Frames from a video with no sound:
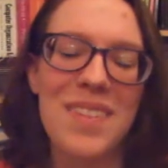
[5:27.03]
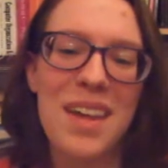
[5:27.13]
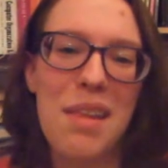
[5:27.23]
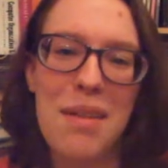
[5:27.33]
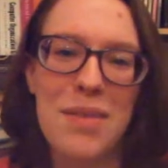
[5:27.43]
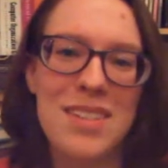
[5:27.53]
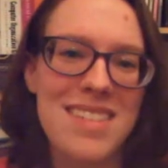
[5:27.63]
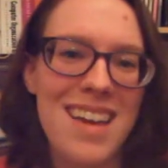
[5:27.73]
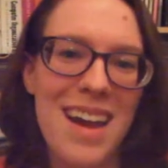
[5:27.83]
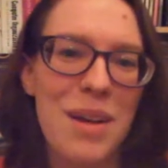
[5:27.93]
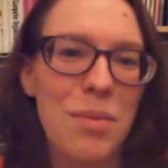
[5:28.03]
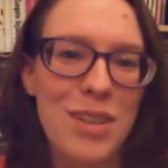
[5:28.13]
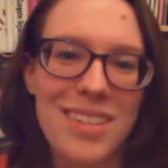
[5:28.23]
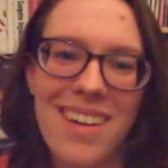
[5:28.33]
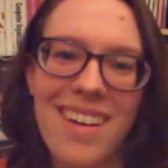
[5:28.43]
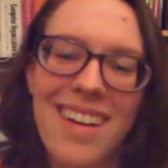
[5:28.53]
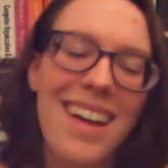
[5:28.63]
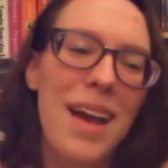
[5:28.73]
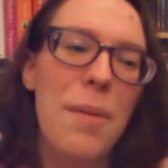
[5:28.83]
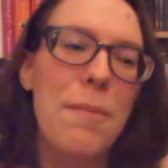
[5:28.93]
because it was a terrible song.
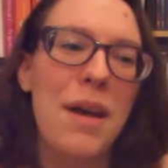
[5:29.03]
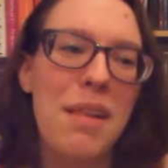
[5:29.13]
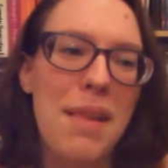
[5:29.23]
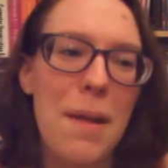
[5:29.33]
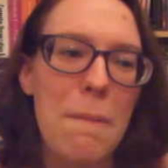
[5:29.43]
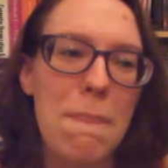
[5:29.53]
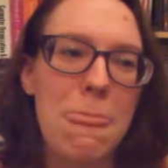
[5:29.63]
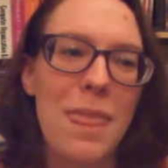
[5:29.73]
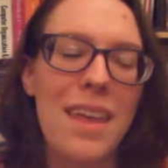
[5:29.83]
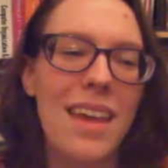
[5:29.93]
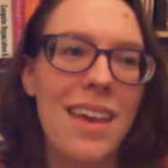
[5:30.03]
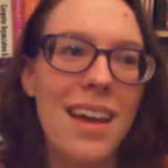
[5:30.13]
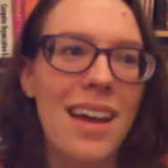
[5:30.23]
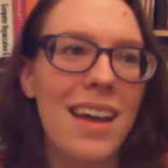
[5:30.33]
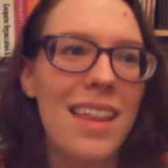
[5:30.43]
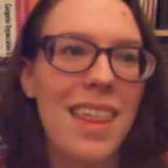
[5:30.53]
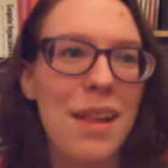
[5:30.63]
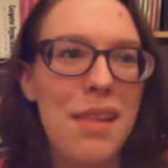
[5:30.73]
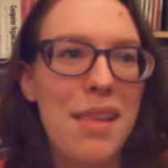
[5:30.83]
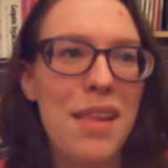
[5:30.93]
But yeah,
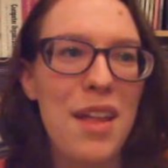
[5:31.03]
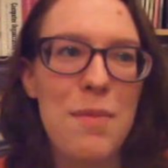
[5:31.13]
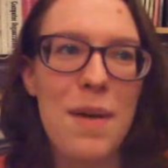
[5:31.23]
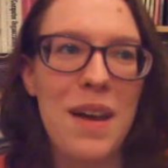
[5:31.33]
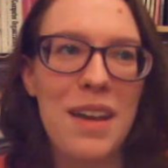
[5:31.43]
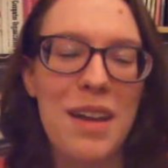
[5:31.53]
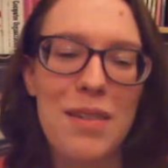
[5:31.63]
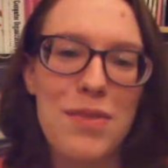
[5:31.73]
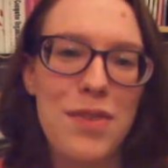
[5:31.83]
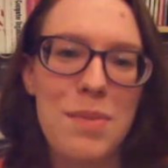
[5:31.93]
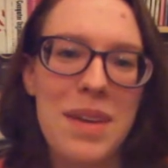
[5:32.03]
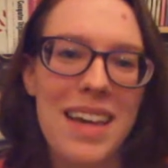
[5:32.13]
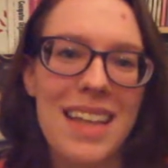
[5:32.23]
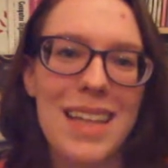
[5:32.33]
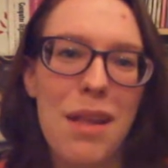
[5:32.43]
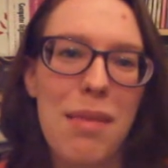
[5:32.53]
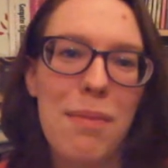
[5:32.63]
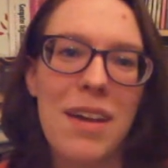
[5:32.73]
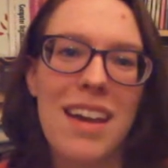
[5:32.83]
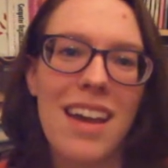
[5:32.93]
that's about it for me this
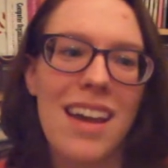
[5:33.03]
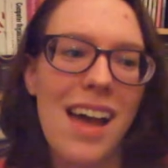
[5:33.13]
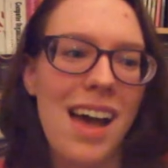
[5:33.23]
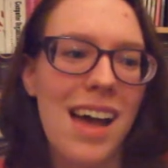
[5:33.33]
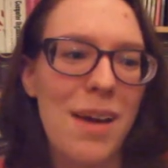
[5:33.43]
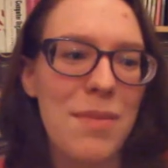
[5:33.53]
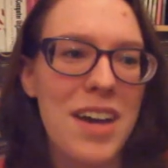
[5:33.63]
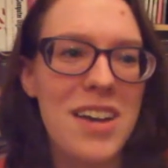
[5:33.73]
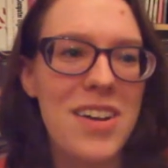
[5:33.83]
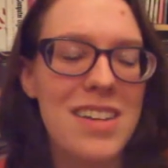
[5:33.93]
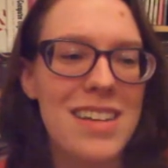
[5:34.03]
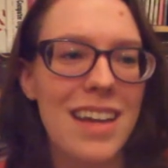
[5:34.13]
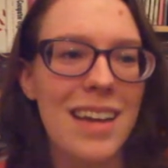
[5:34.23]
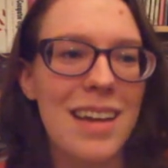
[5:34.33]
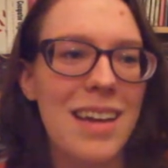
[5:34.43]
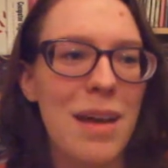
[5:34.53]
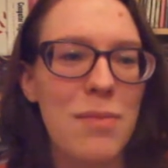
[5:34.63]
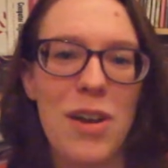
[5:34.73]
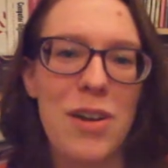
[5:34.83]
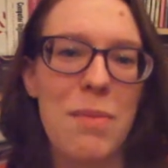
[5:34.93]
week. I'm not
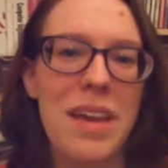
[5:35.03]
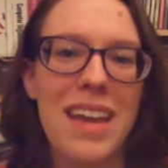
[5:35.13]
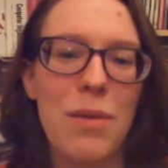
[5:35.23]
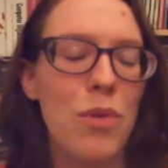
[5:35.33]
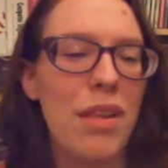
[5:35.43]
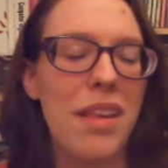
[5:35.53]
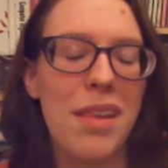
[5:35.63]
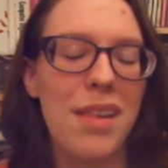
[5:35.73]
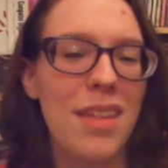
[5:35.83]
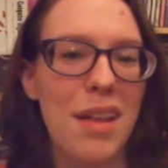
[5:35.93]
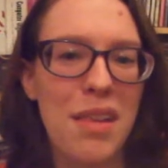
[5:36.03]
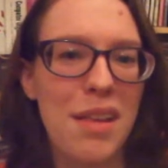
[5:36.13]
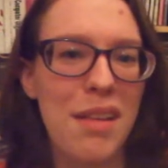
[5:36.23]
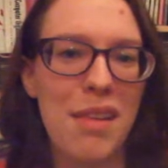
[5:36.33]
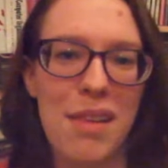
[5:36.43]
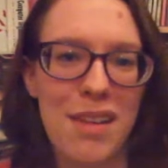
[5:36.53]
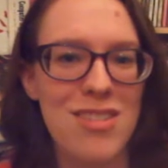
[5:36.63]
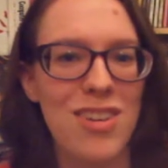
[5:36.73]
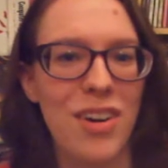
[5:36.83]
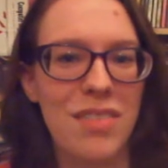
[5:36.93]
gonna make any more sense than this, because
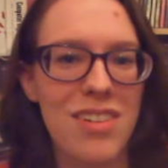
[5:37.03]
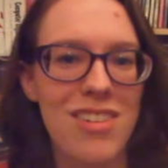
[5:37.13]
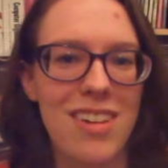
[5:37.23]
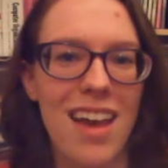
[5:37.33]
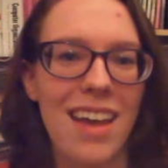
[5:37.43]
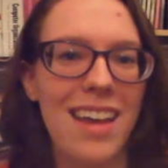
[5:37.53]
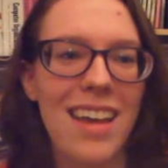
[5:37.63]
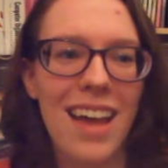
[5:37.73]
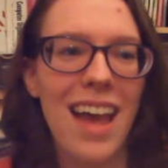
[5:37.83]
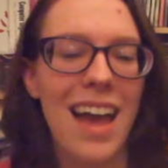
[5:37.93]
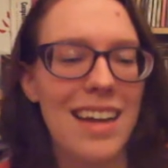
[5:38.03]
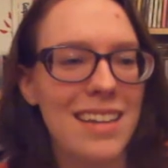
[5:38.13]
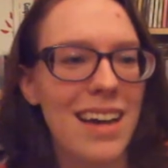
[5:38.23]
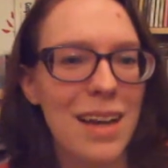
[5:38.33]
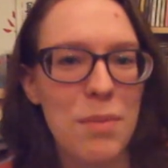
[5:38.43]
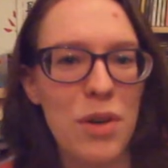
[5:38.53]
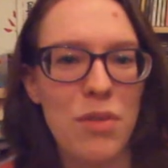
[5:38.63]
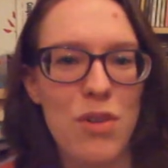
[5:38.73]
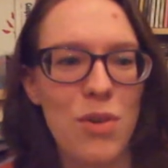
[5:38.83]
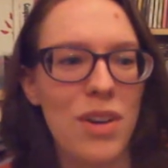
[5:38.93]
it's Eurovision Day, and I'm
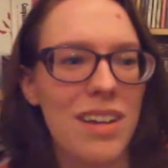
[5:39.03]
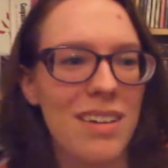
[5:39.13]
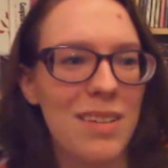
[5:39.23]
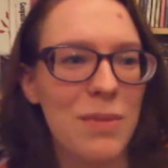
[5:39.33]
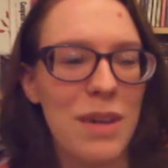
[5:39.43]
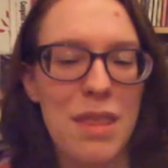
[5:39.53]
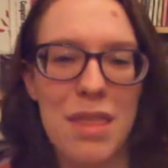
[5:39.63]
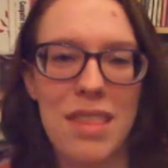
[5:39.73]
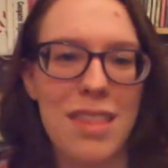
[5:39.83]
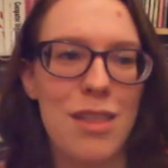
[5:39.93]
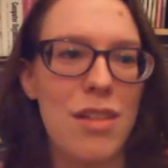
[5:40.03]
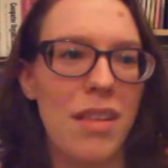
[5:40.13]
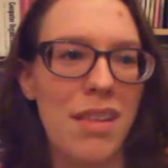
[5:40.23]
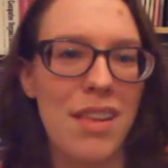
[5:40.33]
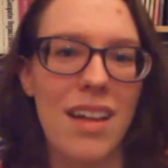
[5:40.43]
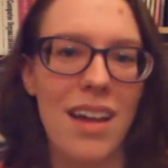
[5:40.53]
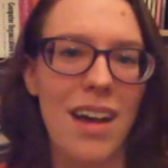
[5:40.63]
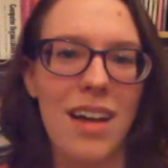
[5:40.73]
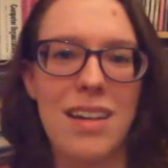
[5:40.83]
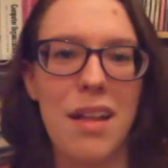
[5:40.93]
overjoyed with just
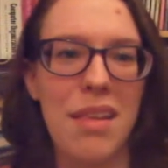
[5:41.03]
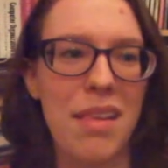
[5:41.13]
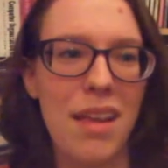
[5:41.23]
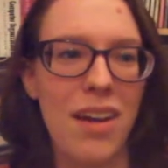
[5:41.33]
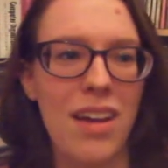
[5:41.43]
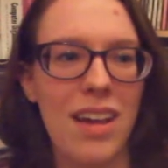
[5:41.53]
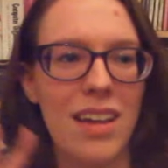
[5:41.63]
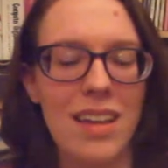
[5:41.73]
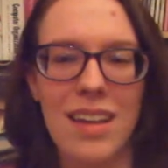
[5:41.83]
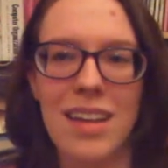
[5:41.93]
unnecessary,